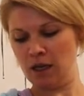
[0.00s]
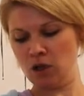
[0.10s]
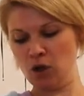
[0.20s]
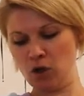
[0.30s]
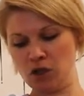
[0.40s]

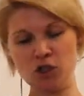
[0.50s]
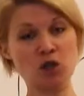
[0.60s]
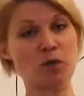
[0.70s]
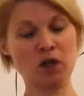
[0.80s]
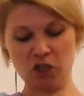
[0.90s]
and not
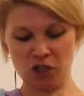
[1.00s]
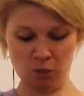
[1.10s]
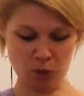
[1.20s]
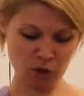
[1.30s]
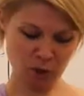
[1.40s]
too bunched
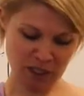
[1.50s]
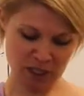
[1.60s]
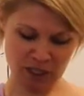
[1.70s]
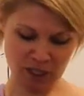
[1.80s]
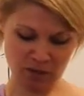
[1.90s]
up or
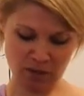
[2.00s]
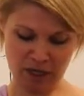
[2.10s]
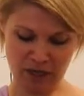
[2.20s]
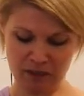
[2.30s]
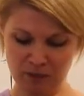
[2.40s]
twisted in the
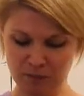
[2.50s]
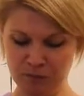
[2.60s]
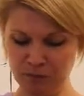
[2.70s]
rings.